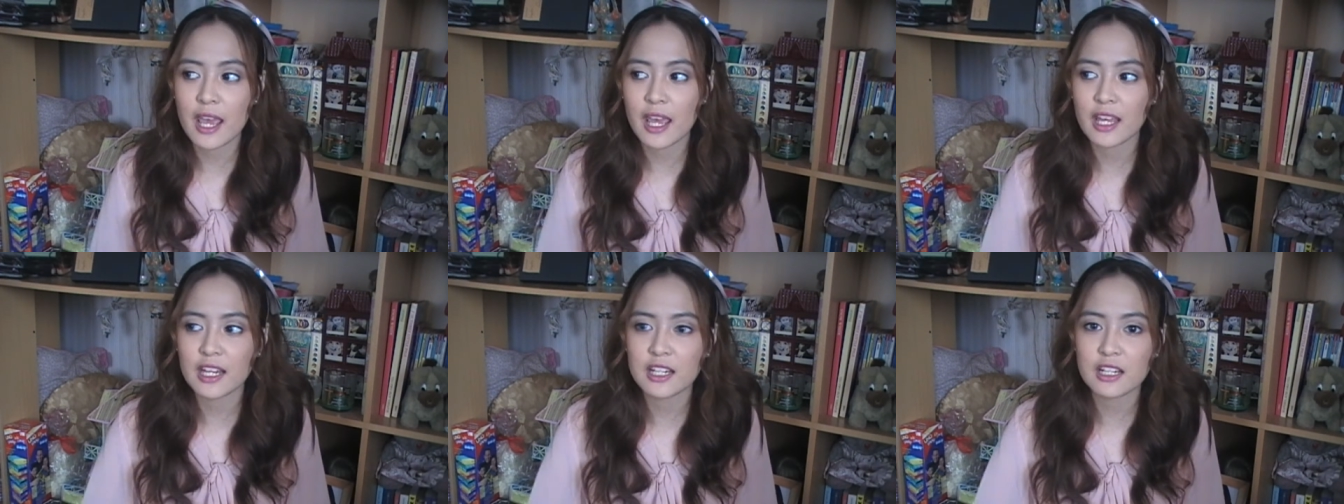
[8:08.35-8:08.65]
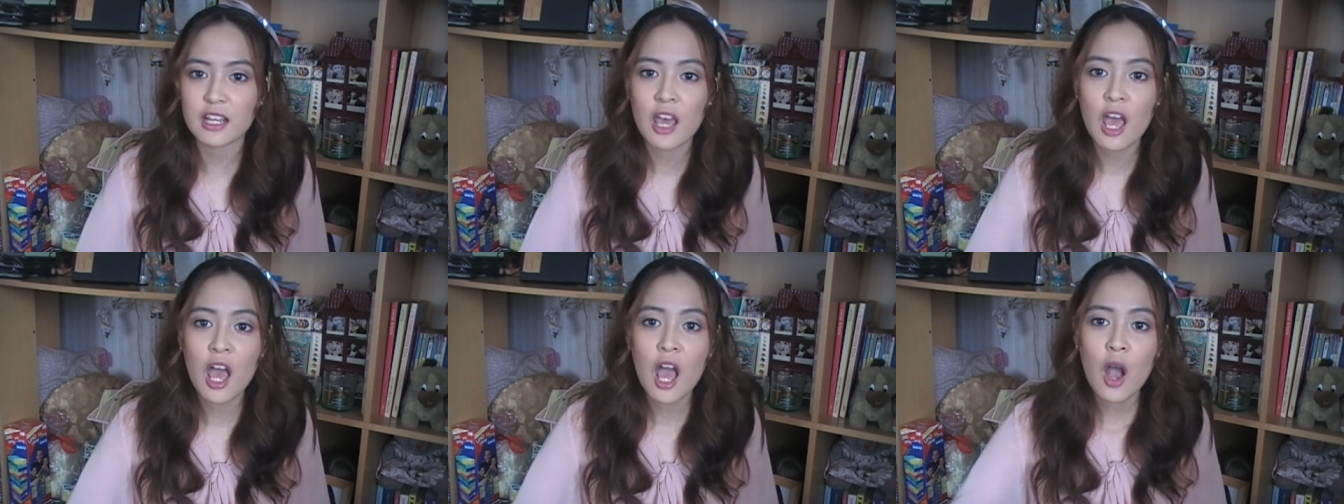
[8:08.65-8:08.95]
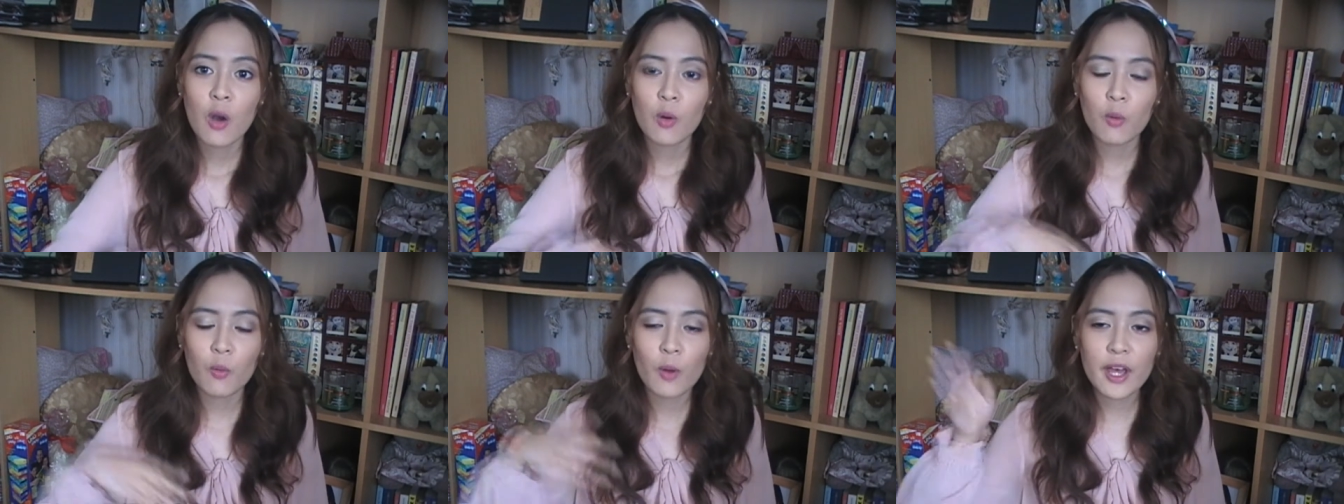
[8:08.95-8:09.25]
And
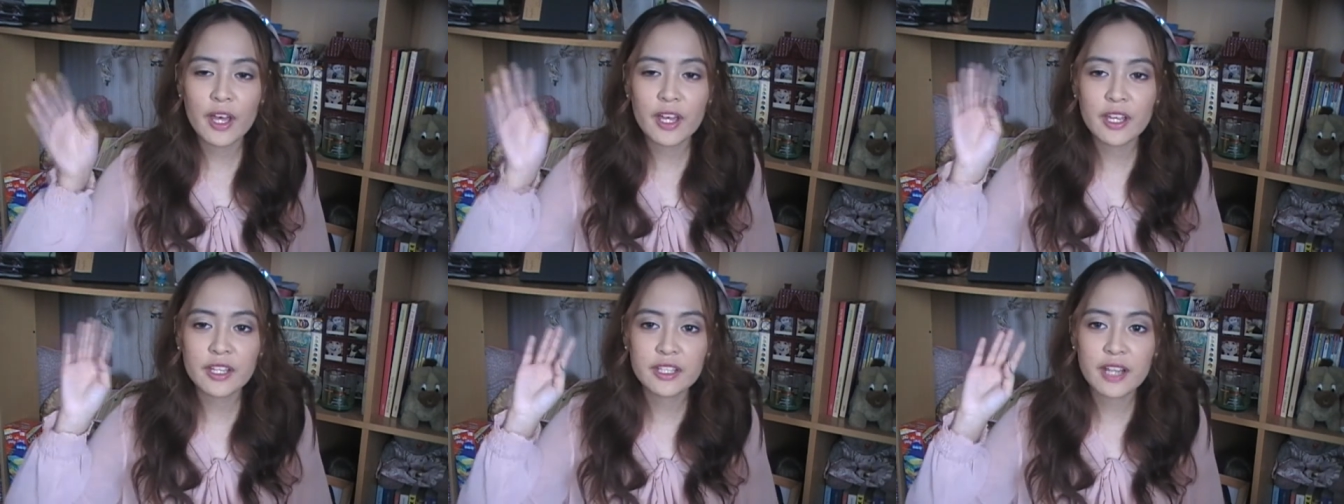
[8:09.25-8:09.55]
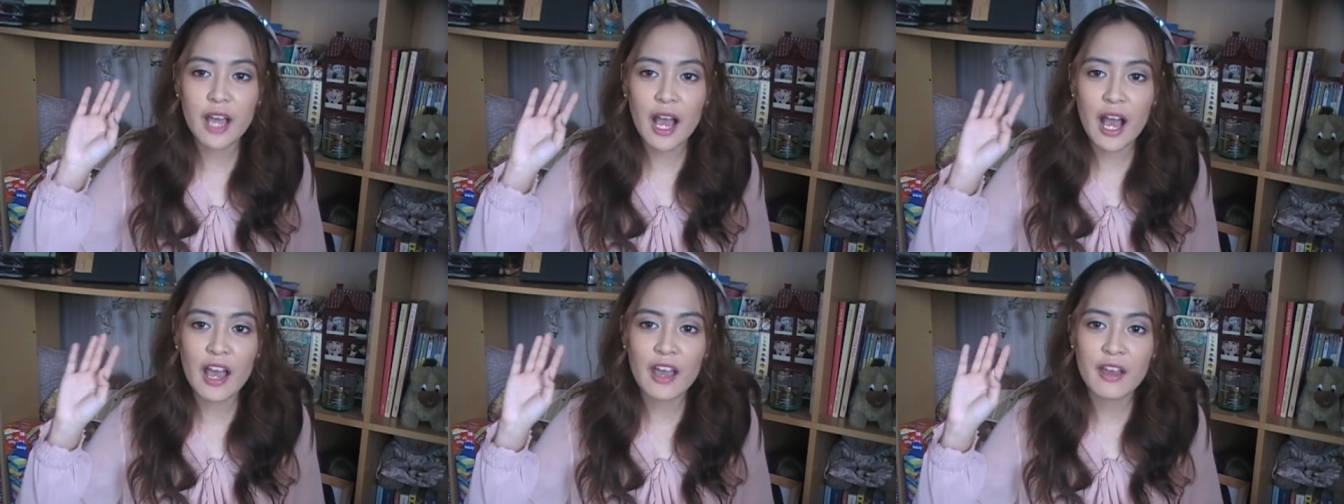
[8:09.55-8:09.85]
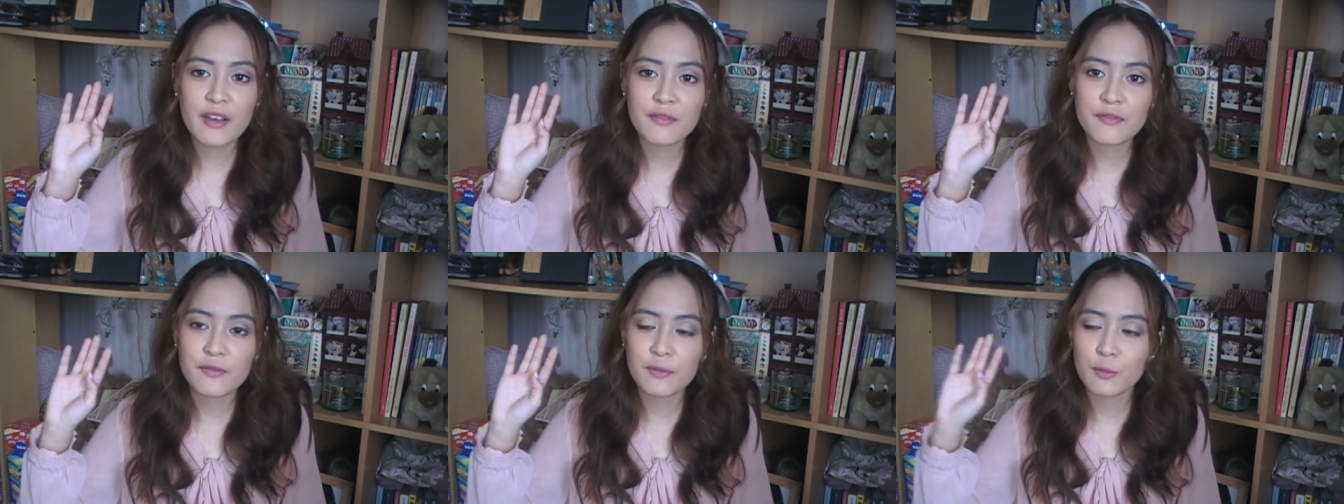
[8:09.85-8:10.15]
when
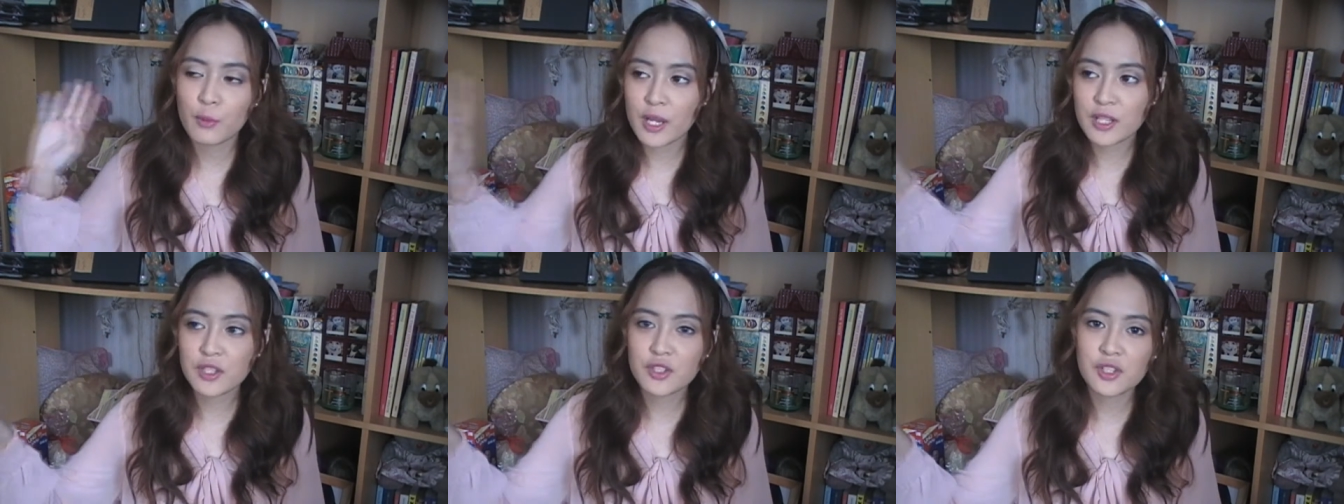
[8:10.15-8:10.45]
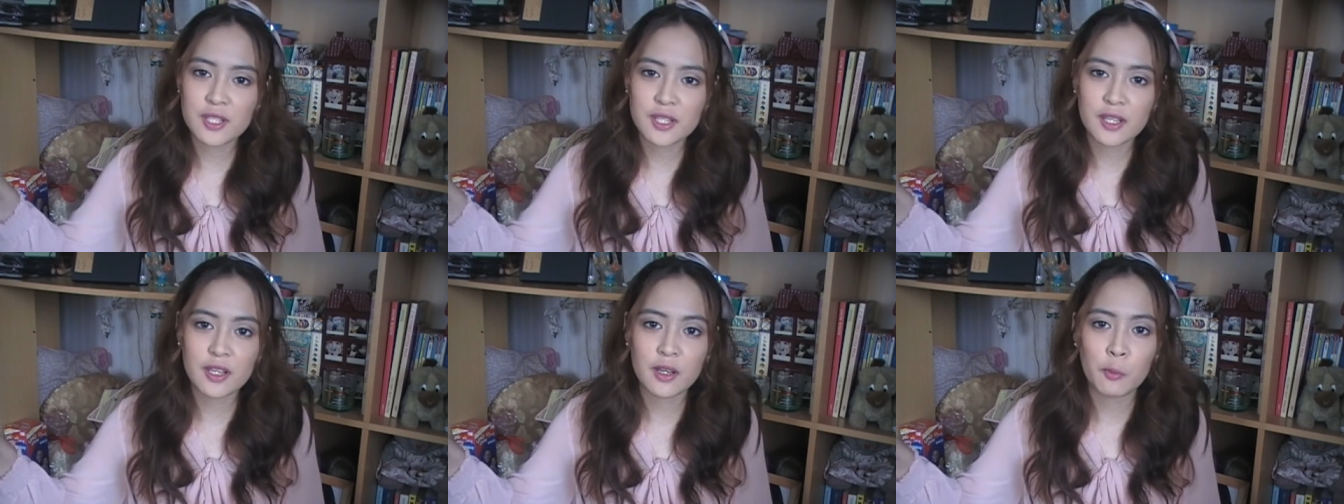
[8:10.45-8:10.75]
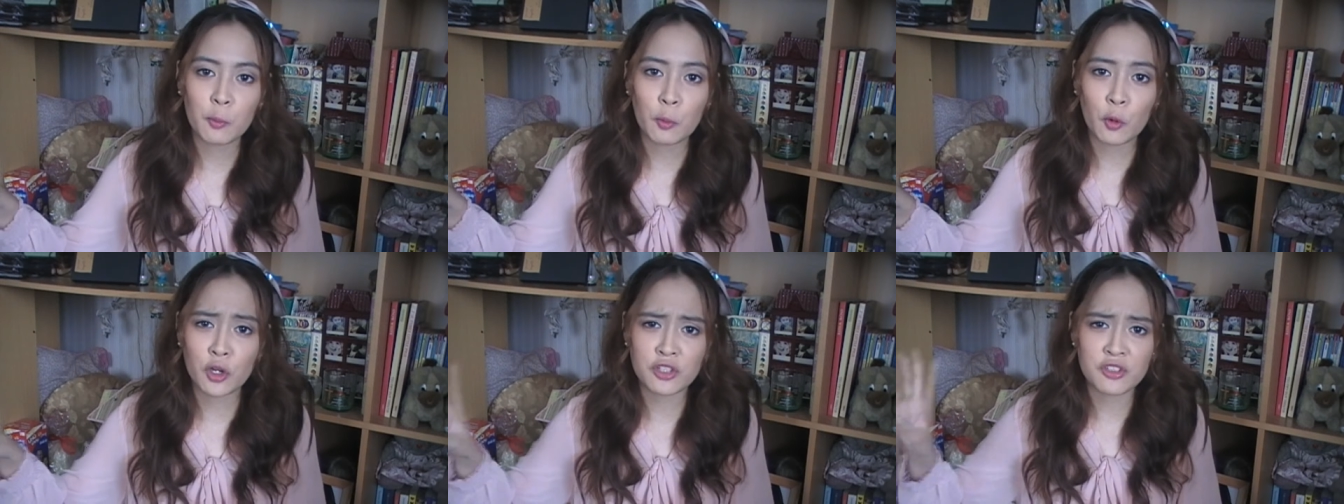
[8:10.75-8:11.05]
I went to
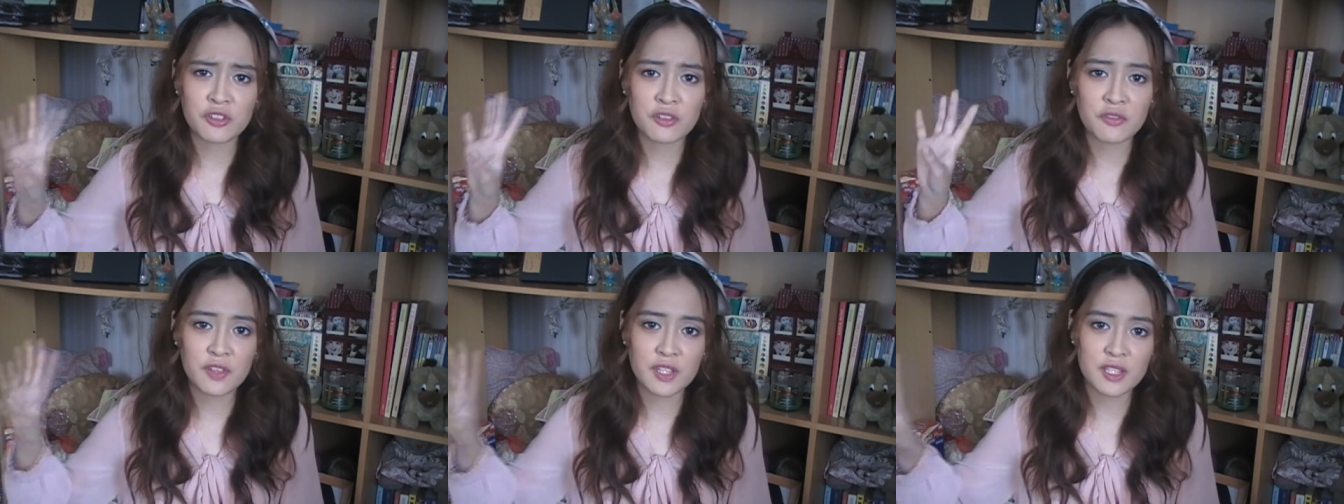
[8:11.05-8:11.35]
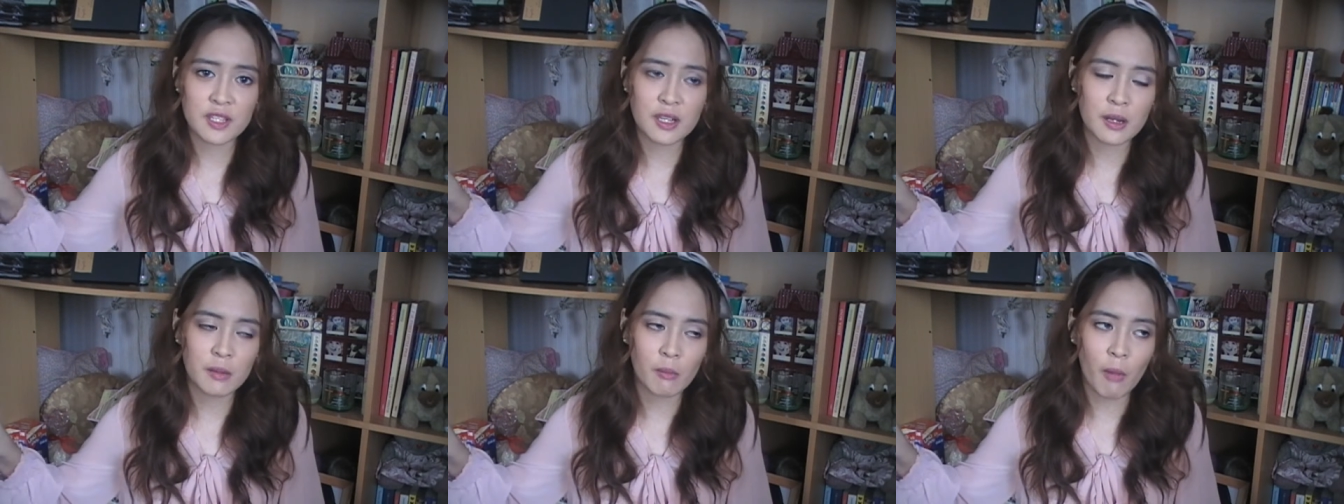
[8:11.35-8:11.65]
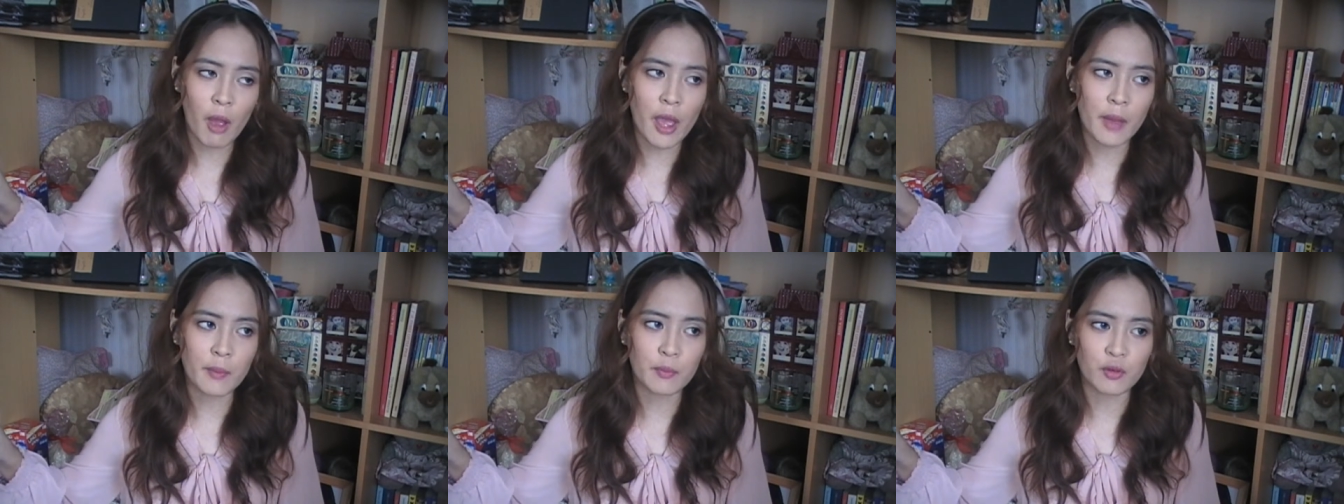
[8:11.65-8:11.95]
Singapore to visit
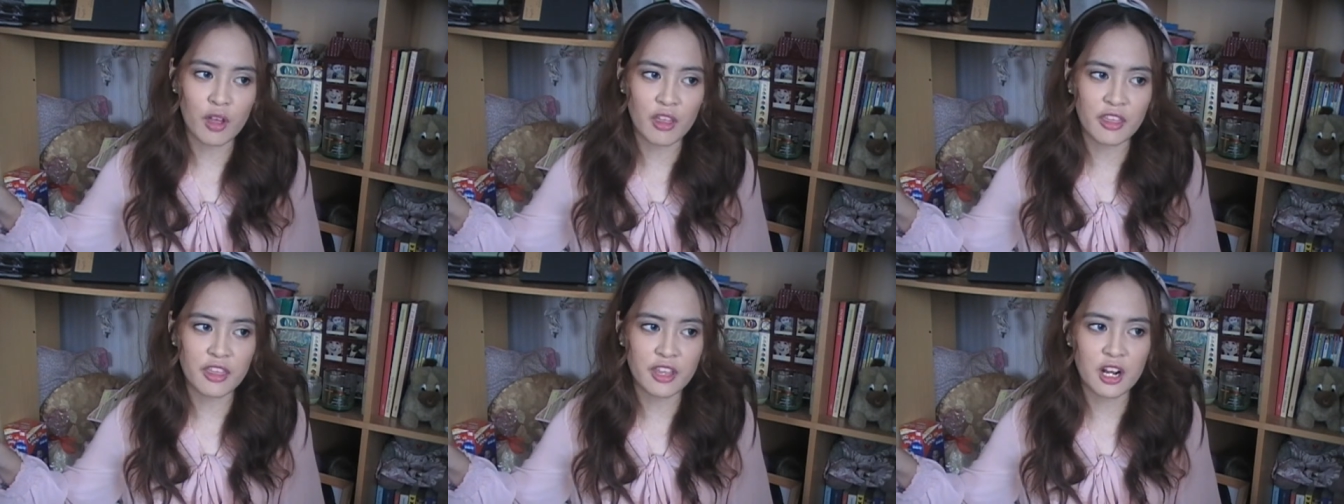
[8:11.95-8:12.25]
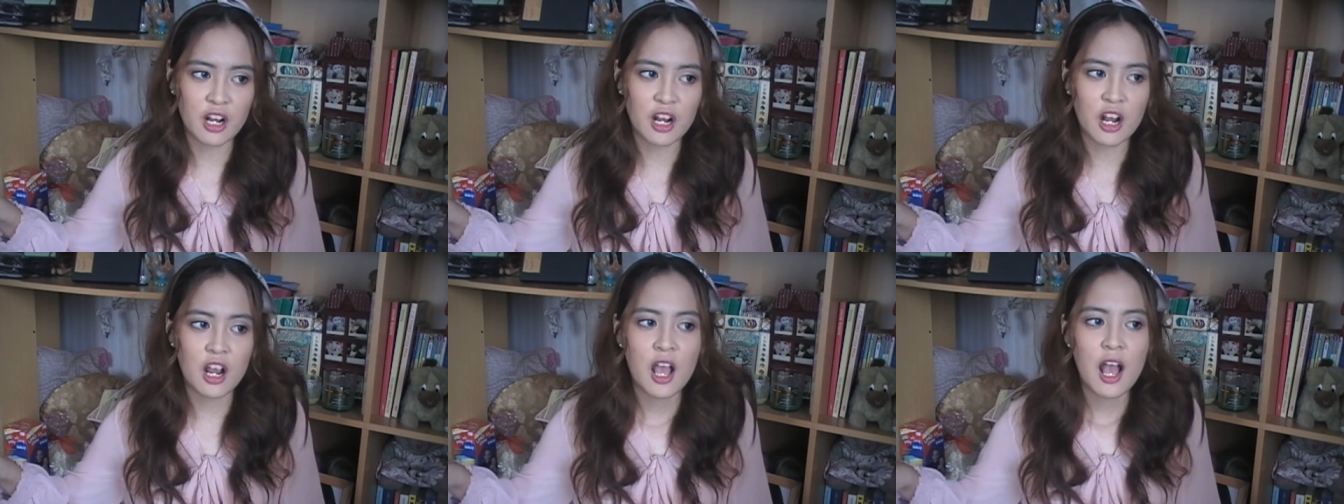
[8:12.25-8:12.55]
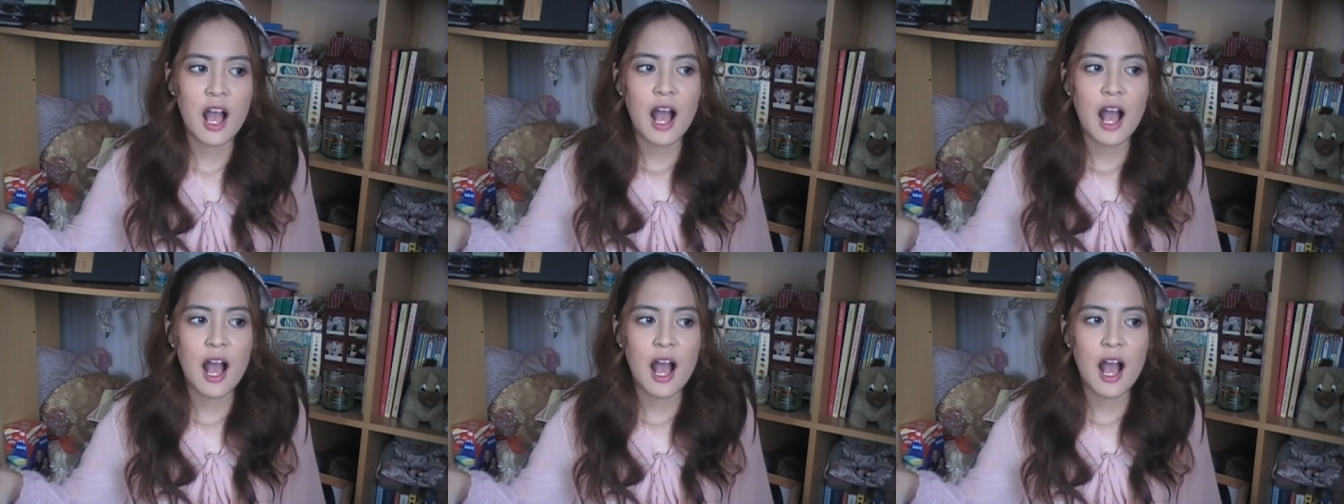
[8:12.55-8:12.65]
my brother,